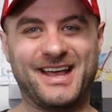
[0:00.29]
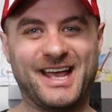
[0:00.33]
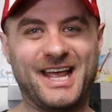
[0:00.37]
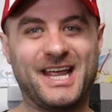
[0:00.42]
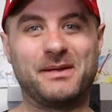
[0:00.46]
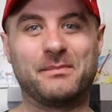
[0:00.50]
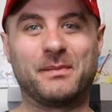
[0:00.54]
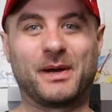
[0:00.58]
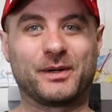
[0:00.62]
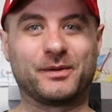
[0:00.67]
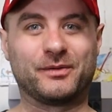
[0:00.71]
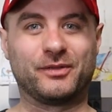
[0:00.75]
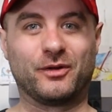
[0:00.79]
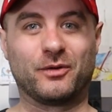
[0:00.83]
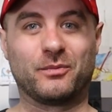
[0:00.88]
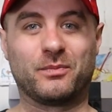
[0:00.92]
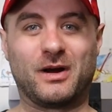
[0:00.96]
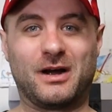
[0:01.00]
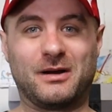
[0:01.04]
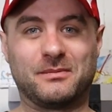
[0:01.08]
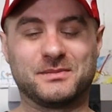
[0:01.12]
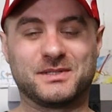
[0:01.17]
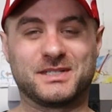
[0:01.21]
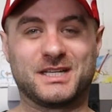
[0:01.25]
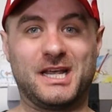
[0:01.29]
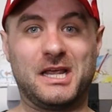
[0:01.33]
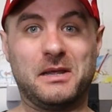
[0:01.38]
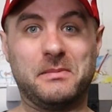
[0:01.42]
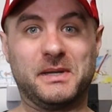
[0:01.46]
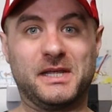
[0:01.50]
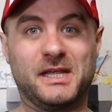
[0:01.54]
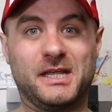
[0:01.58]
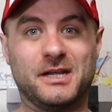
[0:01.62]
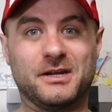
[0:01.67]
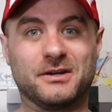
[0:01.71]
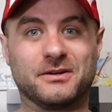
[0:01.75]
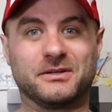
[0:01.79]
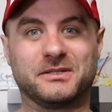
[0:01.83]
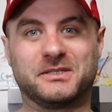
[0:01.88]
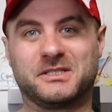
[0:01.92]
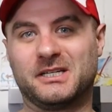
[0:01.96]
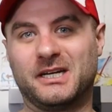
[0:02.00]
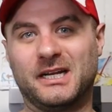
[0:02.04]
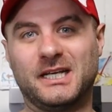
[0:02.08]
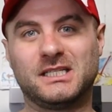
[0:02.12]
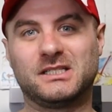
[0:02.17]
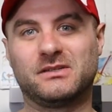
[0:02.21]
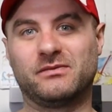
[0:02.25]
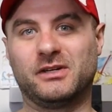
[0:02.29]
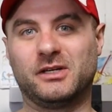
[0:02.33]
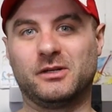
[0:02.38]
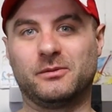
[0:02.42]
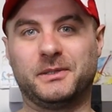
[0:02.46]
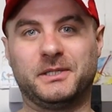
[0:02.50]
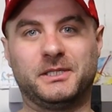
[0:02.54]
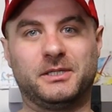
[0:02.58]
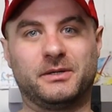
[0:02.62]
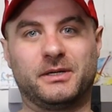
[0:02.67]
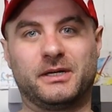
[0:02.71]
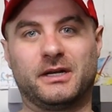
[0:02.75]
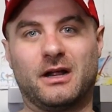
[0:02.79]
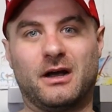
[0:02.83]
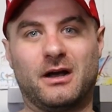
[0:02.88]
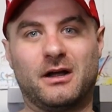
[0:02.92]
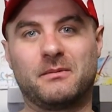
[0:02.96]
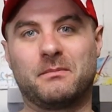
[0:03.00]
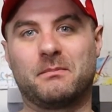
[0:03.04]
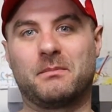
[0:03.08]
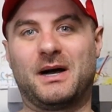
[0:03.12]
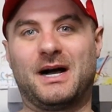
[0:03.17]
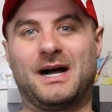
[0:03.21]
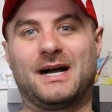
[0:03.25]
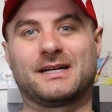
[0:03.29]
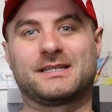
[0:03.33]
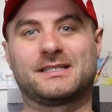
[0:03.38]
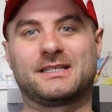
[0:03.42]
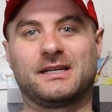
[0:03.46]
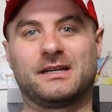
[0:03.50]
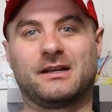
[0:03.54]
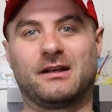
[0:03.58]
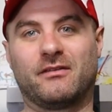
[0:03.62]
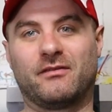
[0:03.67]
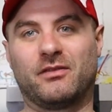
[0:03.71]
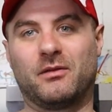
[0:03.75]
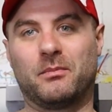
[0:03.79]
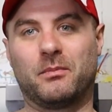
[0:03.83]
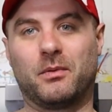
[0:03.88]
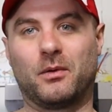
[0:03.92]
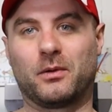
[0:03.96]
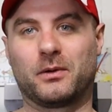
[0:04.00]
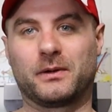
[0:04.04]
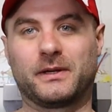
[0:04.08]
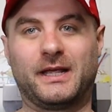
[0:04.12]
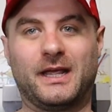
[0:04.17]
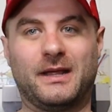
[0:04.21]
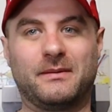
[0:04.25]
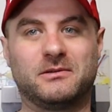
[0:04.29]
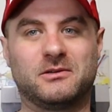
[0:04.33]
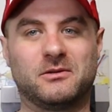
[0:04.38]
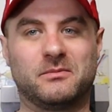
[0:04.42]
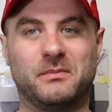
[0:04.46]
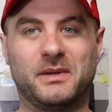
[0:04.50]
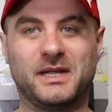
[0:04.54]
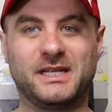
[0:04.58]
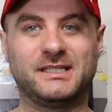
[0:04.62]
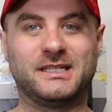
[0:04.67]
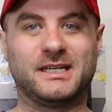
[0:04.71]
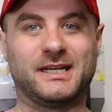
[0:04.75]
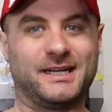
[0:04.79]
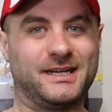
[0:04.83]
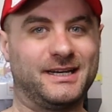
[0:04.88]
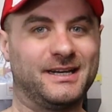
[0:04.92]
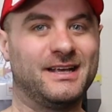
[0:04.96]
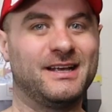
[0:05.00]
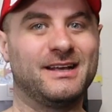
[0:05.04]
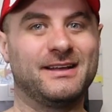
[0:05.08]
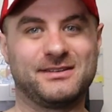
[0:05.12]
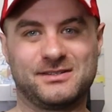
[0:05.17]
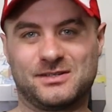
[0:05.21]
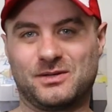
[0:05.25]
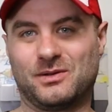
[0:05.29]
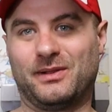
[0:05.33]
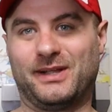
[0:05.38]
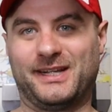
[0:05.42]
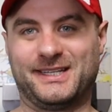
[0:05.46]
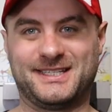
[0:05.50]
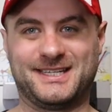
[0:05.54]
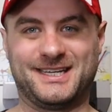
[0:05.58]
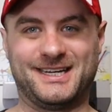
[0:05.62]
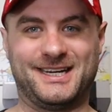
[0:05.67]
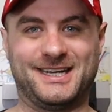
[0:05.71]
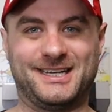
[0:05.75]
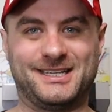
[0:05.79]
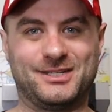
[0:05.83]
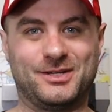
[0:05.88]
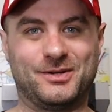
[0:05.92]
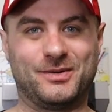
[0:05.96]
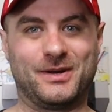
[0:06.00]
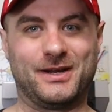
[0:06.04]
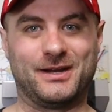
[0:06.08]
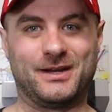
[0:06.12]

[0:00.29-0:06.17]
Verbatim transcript: Hey, Mike with Nerd Problems Gaming here. In today's video, we do an unboxing of the board game Dominion, so let's get into